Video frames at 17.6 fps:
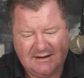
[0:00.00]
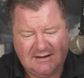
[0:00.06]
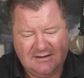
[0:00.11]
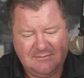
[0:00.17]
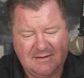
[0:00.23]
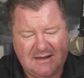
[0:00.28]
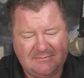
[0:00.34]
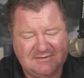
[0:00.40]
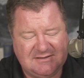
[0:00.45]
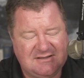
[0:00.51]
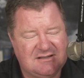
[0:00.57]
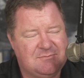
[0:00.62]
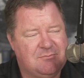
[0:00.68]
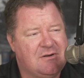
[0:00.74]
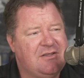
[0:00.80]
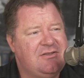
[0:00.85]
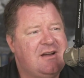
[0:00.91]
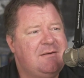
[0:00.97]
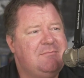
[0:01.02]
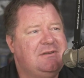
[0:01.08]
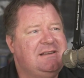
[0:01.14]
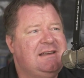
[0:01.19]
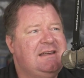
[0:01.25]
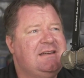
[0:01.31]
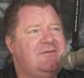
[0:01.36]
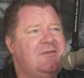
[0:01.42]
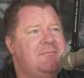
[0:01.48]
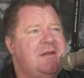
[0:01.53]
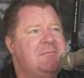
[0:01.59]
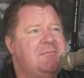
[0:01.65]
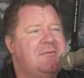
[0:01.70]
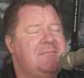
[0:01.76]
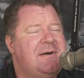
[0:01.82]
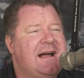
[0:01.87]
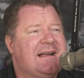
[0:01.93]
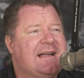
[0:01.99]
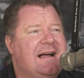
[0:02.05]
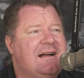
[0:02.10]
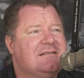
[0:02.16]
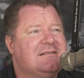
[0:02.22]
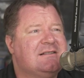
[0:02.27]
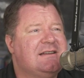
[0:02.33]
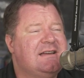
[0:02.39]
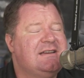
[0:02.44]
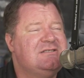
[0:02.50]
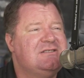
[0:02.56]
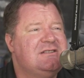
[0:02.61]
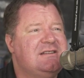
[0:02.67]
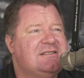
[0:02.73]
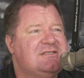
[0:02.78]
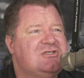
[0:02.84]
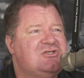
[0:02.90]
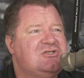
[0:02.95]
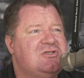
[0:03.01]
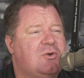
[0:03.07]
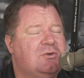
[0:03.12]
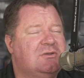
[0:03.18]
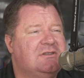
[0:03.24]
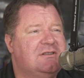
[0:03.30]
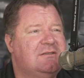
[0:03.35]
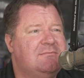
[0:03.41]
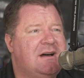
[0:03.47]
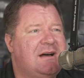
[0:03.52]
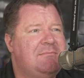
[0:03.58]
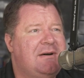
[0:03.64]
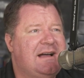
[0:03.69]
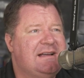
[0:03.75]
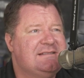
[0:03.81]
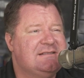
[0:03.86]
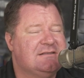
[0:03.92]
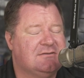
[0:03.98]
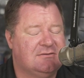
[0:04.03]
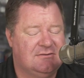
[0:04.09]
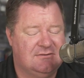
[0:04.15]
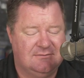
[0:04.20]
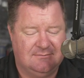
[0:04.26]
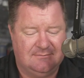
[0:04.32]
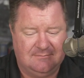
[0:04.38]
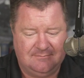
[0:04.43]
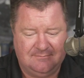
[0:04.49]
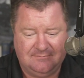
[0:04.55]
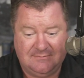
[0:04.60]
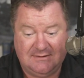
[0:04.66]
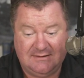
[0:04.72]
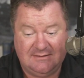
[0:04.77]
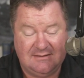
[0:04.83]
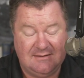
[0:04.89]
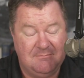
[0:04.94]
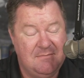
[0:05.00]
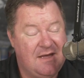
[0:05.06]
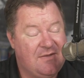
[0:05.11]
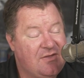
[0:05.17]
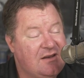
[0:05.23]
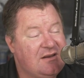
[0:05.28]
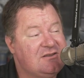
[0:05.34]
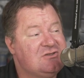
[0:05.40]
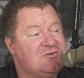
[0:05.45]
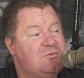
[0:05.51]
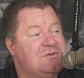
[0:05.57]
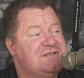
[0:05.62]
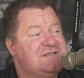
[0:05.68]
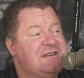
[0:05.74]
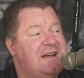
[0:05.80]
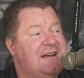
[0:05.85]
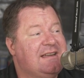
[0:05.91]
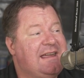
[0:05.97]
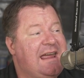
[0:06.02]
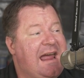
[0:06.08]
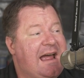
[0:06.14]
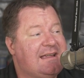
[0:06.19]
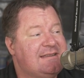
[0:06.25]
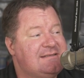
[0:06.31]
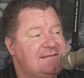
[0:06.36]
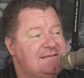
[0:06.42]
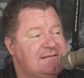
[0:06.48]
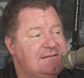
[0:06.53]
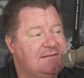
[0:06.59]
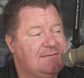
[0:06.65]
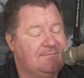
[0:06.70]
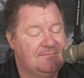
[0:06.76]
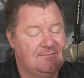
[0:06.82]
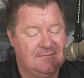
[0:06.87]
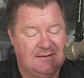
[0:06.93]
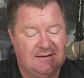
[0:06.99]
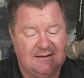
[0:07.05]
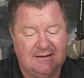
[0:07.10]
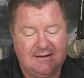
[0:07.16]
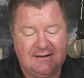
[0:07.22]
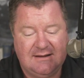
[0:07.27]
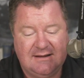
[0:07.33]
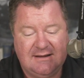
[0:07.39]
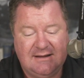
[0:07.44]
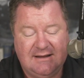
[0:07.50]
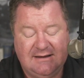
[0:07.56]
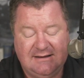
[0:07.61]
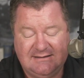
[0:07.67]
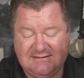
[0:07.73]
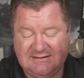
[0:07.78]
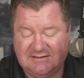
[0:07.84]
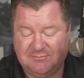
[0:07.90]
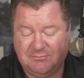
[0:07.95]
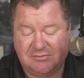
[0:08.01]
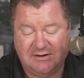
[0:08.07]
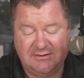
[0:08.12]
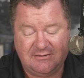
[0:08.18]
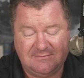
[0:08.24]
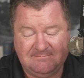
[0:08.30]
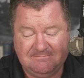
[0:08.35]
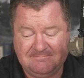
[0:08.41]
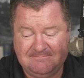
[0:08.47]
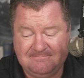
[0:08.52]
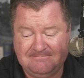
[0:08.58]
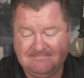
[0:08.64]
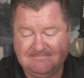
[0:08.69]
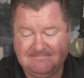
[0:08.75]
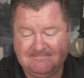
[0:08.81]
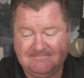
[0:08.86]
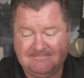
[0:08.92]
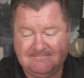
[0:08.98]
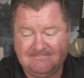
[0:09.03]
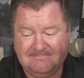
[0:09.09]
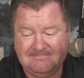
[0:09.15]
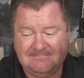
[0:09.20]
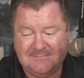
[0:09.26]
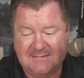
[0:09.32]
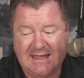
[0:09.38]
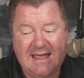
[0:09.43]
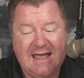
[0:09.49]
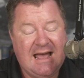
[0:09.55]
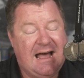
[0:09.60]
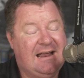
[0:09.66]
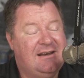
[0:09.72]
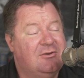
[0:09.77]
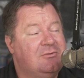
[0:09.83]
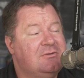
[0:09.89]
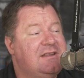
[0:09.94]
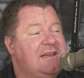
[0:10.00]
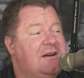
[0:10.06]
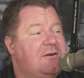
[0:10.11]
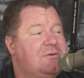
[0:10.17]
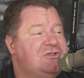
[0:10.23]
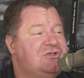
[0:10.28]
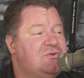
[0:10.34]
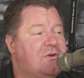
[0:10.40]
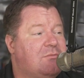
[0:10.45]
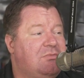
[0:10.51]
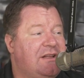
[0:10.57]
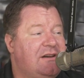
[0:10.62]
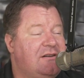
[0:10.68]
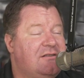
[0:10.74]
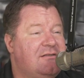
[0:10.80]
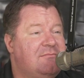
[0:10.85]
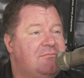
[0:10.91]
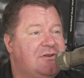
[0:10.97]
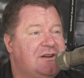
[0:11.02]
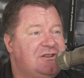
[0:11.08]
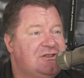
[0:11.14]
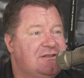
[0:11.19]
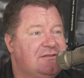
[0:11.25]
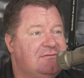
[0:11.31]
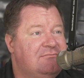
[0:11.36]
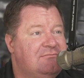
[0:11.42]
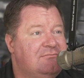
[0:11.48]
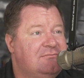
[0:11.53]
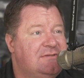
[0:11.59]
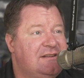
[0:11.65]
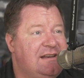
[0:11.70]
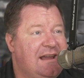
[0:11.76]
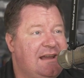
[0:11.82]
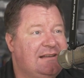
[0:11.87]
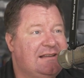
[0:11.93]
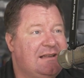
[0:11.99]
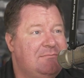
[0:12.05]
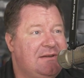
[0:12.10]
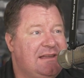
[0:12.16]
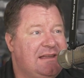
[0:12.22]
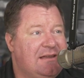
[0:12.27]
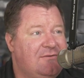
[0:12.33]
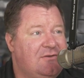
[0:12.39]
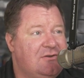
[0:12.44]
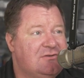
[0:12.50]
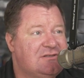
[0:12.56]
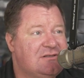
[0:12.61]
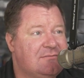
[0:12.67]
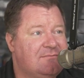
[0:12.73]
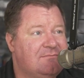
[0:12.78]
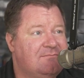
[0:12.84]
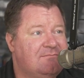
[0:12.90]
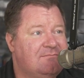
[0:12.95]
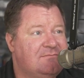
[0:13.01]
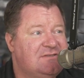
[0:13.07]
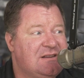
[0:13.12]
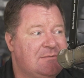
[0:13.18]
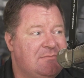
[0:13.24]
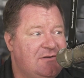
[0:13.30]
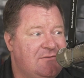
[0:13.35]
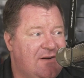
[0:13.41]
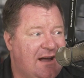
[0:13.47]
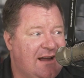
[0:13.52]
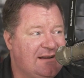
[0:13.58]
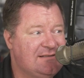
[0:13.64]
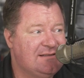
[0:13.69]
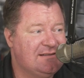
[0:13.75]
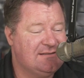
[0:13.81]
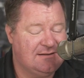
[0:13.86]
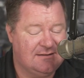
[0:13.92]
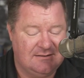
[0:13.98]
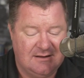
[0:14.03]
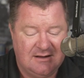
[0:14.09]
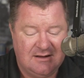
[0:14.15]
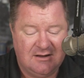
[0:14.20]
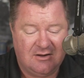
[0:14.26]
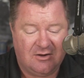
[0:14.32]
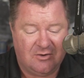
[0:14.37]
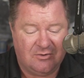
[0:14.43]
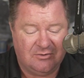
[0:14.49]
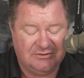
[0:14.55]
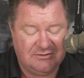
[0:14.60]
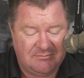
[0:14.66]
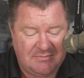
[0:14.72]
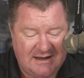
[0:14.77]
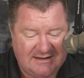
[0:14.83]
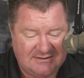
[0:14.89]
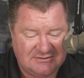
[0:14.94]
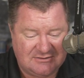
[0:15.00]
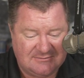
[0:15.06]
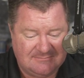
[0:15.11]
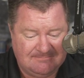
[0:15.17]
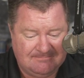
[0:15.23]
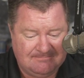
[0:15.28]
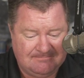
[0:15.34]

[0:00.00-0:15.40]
The Baptist says, "Brother, I believe a member of my congregation has stolen my bicycle." And the Methodist was aghast. And he says, "Brother, I don't care what you were planning on preaching today. Let me give you some advice as an older pastor.